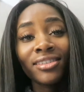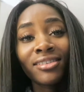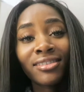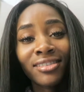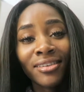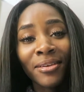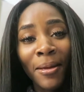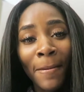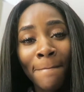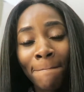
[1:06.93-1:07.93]
is
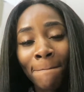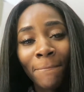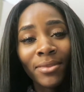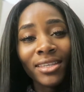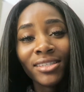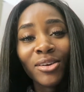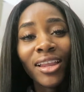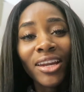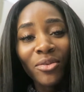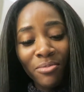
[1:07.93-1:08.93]
all
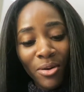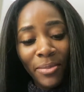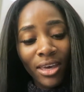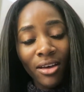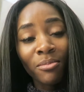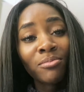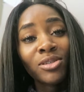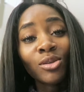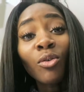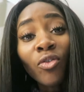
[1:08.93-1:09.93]
I know about makeup
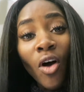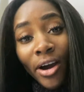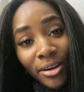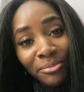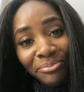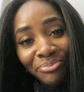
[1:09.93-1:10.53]
so far.